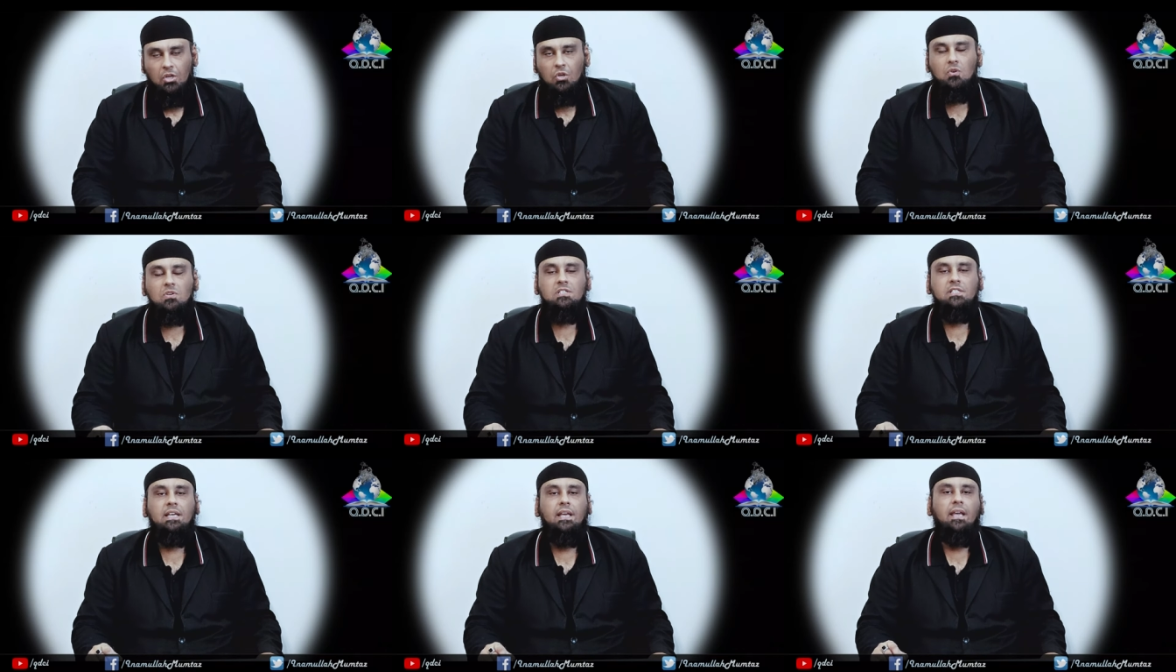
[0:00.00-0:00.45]

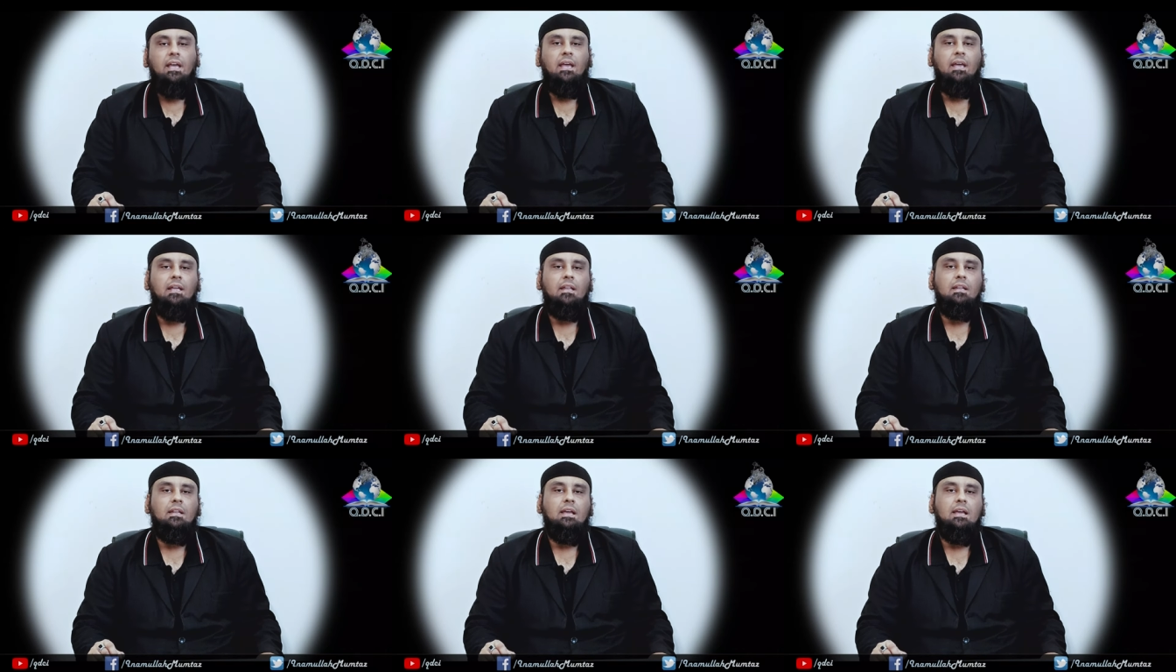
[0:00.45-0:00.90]
You
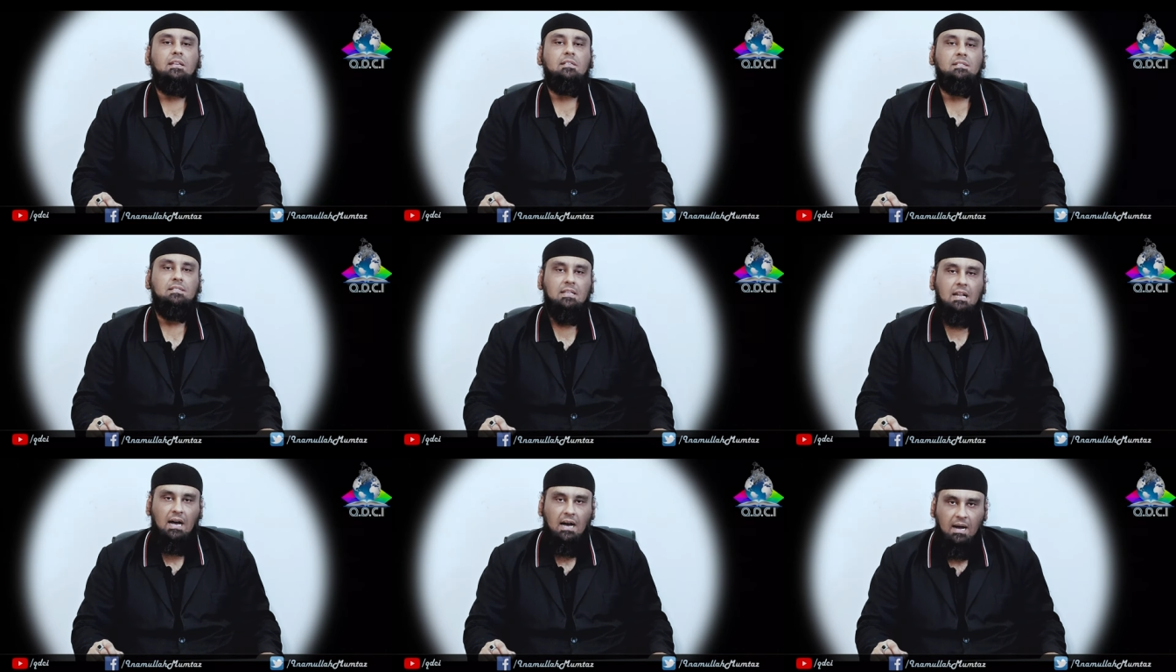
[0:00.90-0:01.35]
see, in
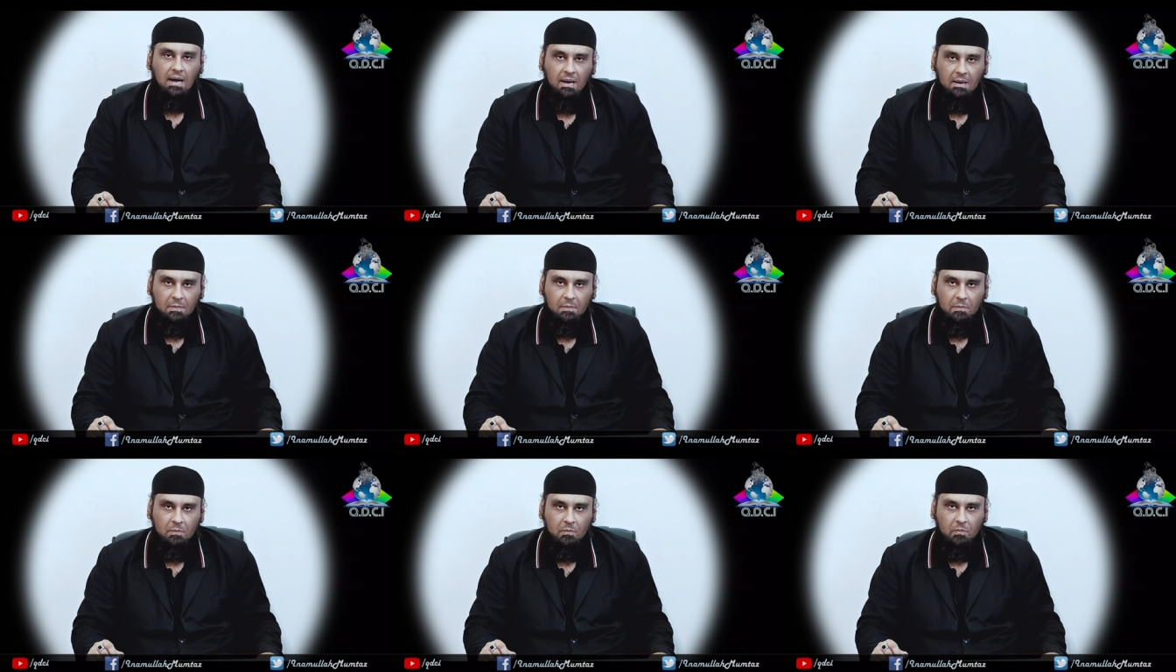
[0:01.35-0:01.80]

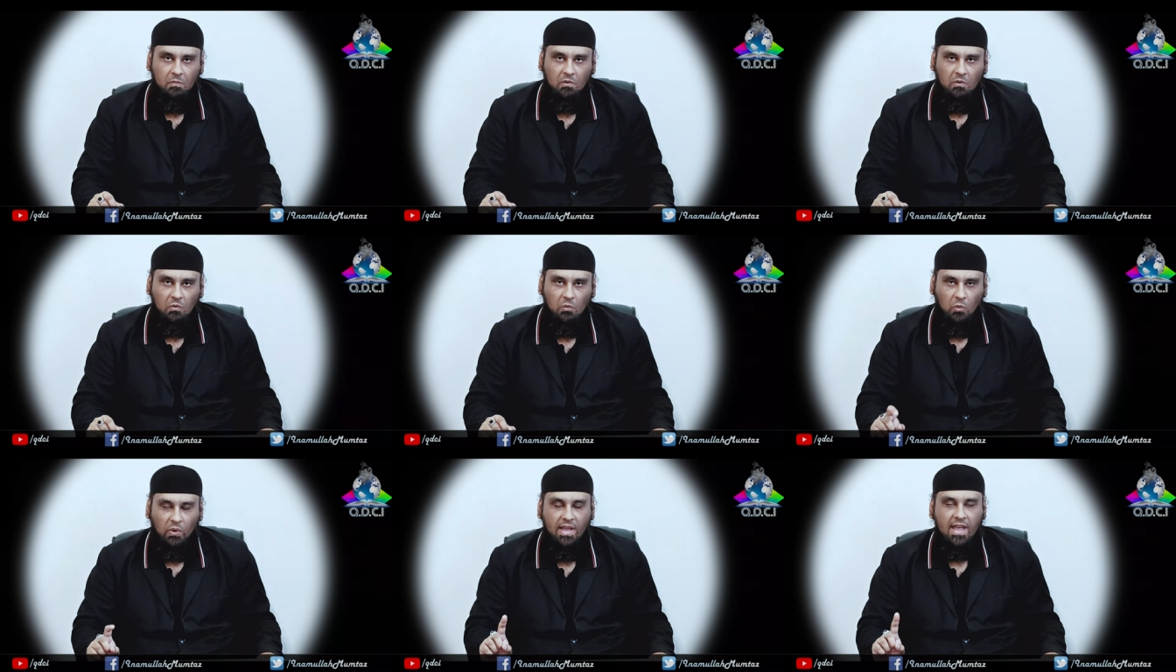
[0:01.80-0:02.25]
Islam,
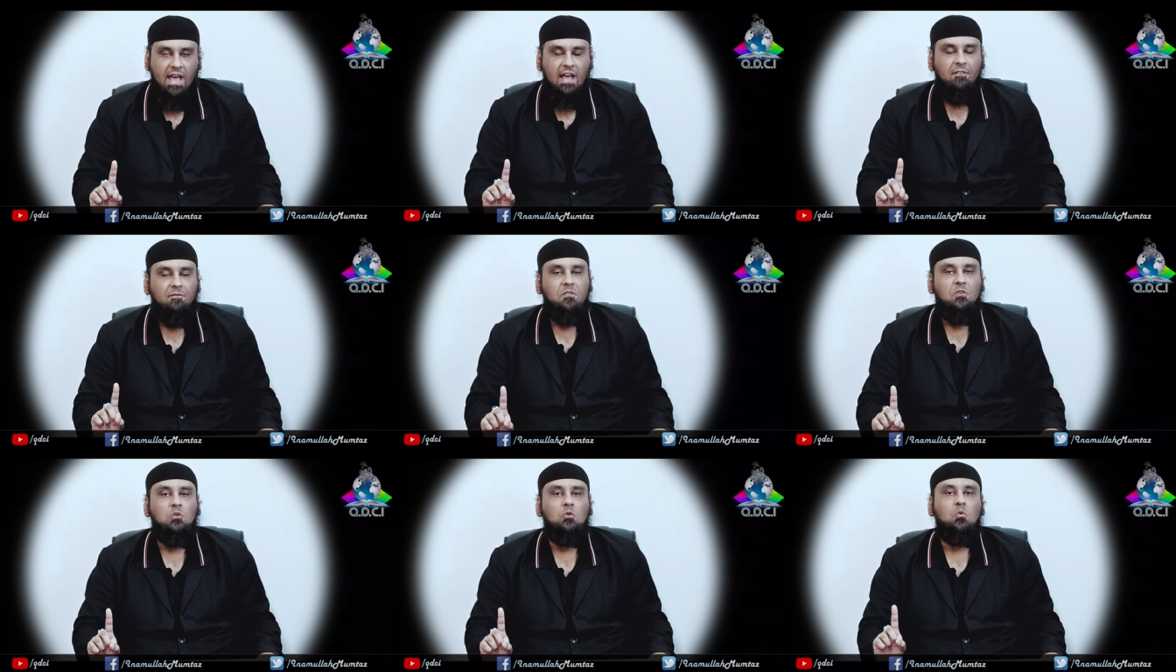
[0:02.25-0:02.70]
we
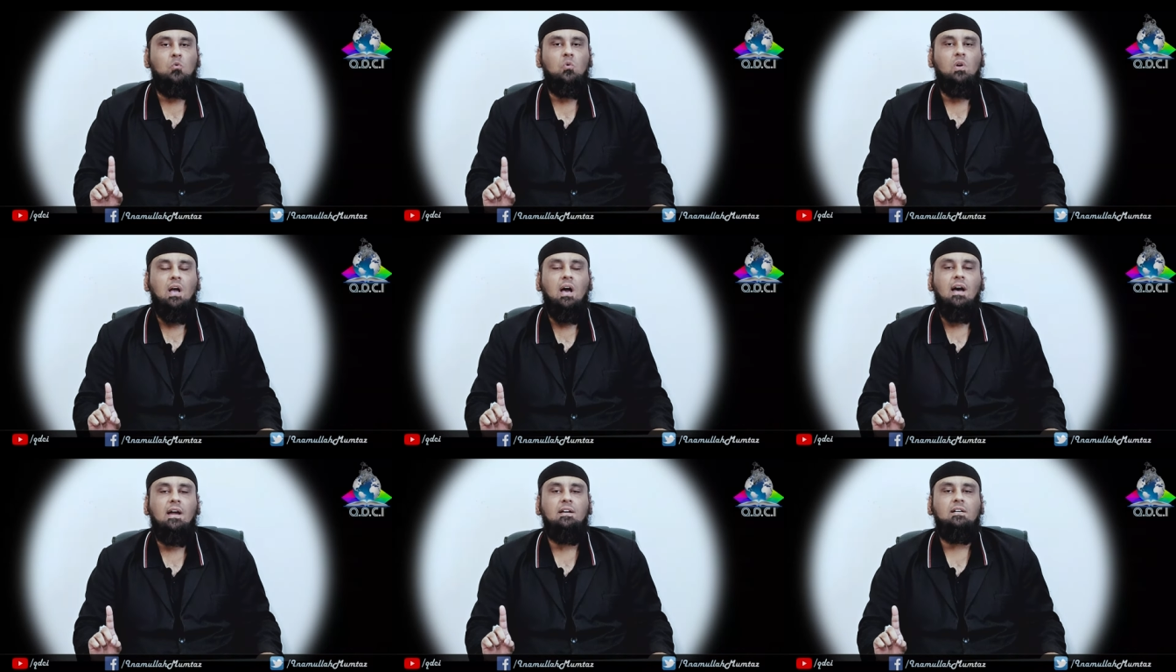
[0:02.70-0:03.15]
have two
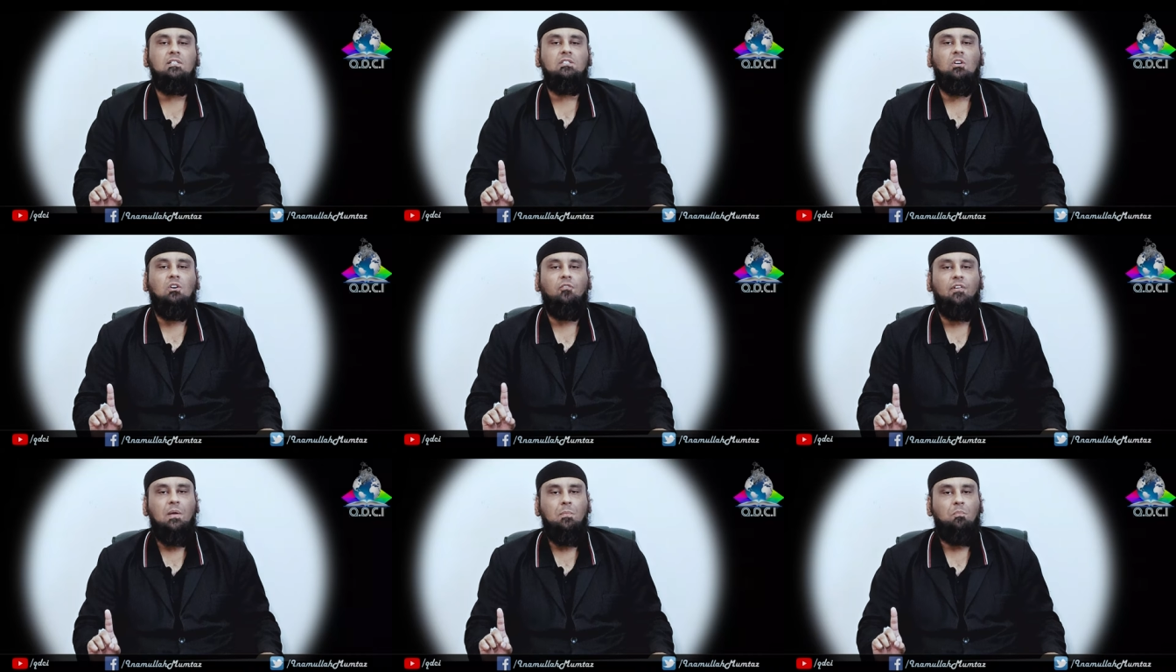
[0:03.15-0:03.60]
kinds
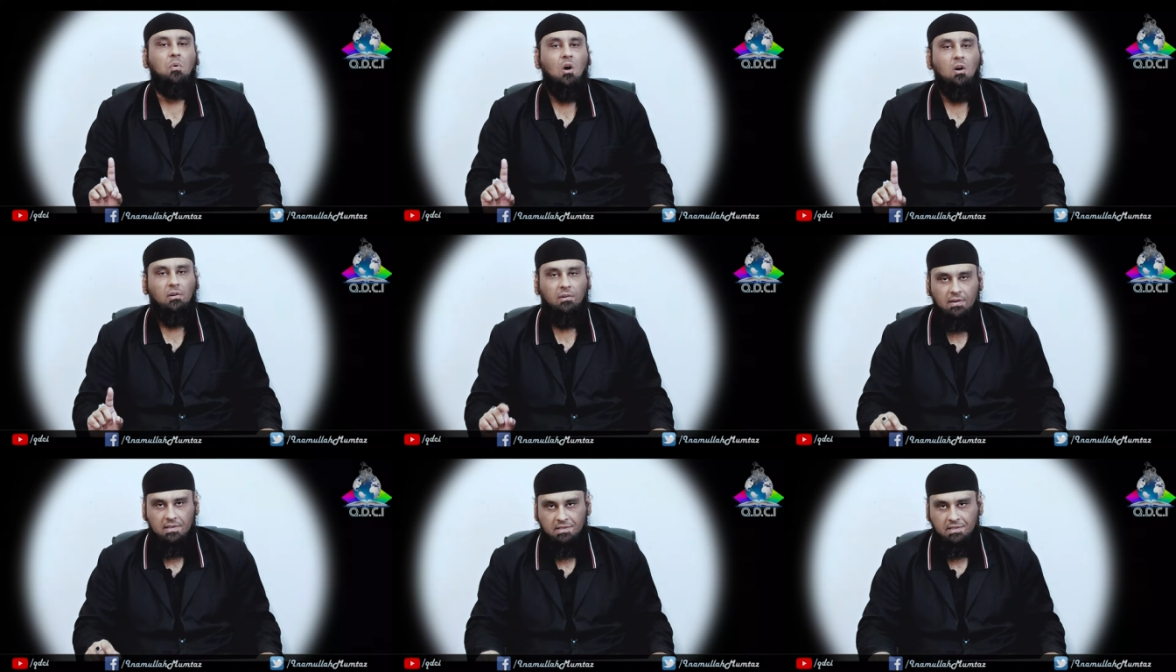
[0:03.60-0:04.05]
of
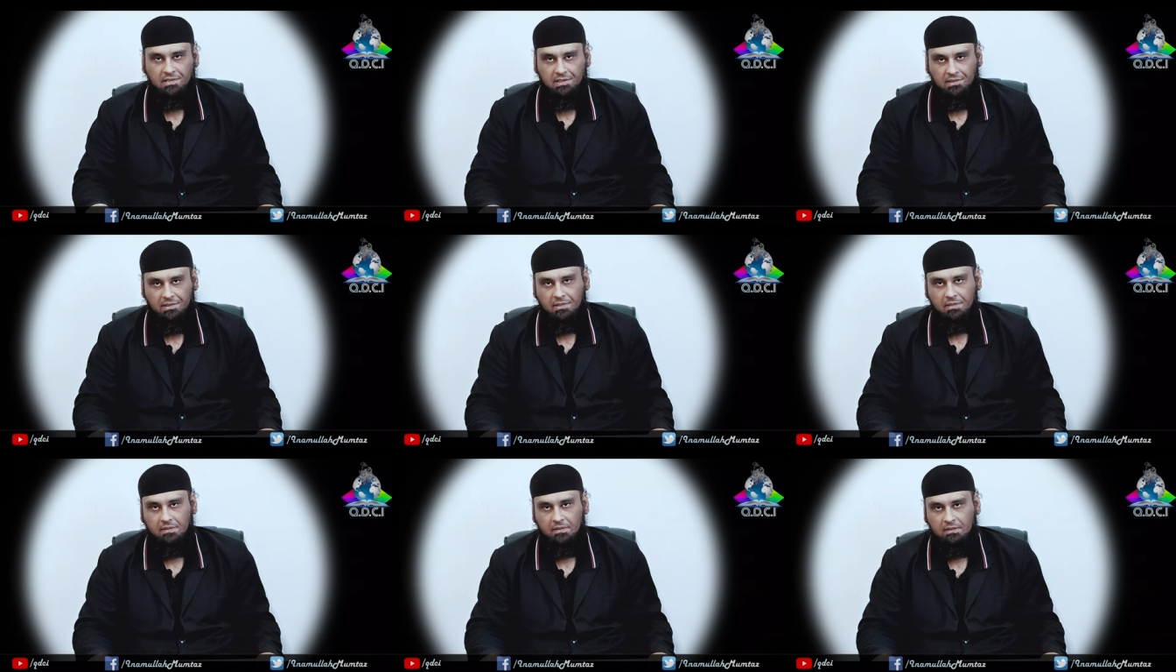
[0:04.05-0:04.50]

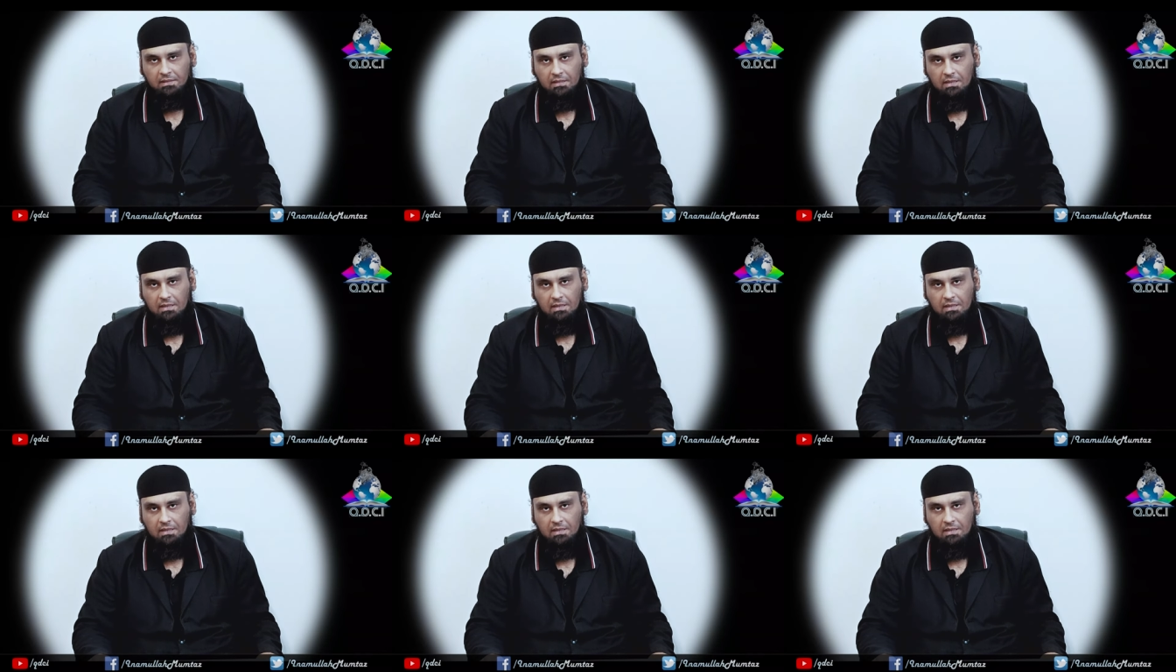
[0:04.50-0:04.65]
hypocrisies.